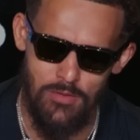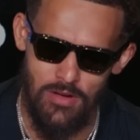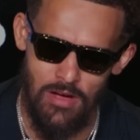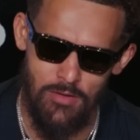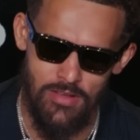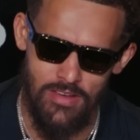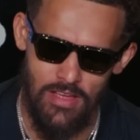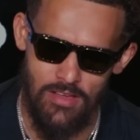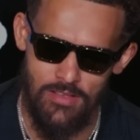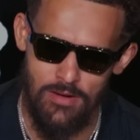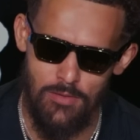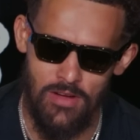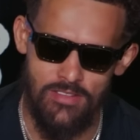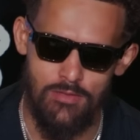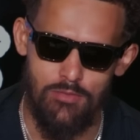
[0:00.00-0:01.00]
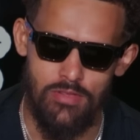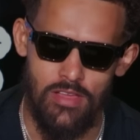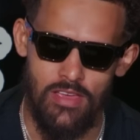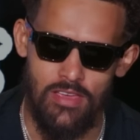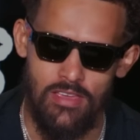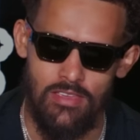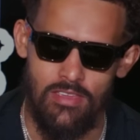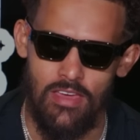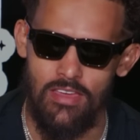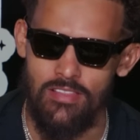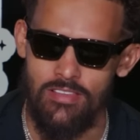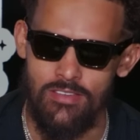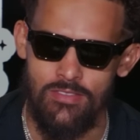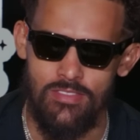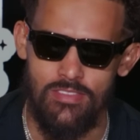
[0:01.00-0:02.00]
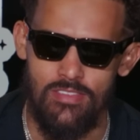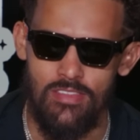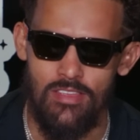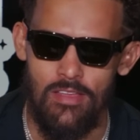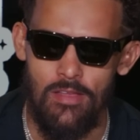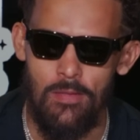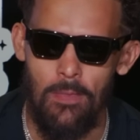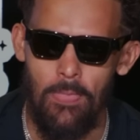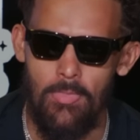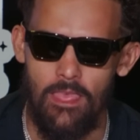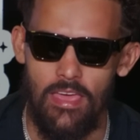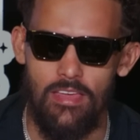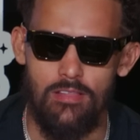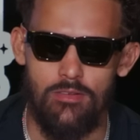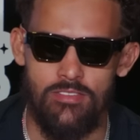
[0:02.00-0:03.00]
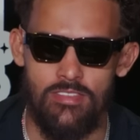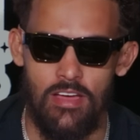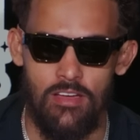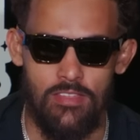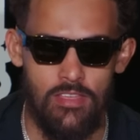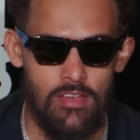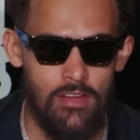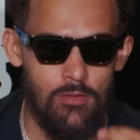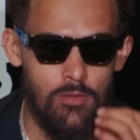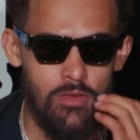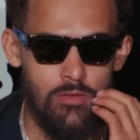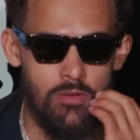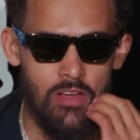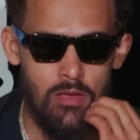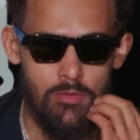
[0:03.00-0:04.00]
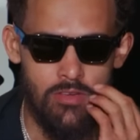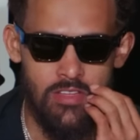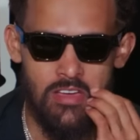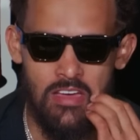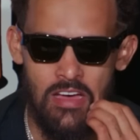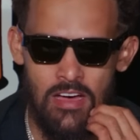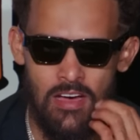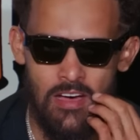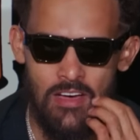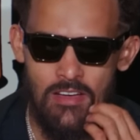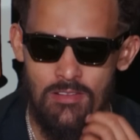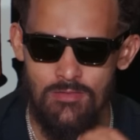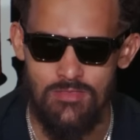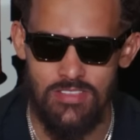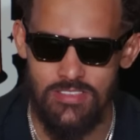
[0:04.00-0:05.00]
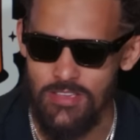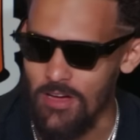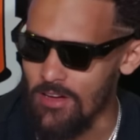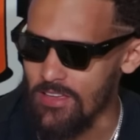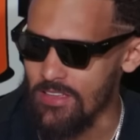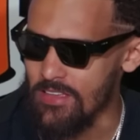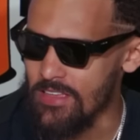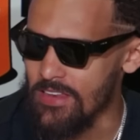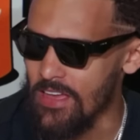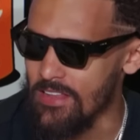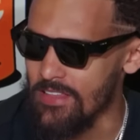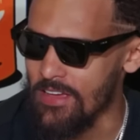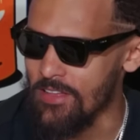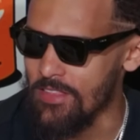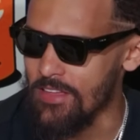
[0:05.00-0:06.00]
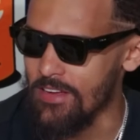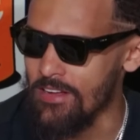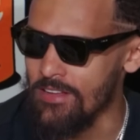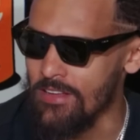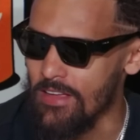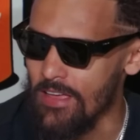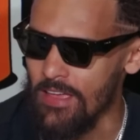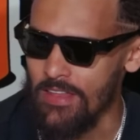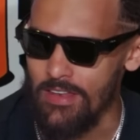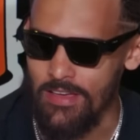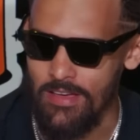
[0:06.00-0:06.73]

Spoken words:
I went down there to watch him play, and Caitlin was down there, and we were able to talk and connect down there, and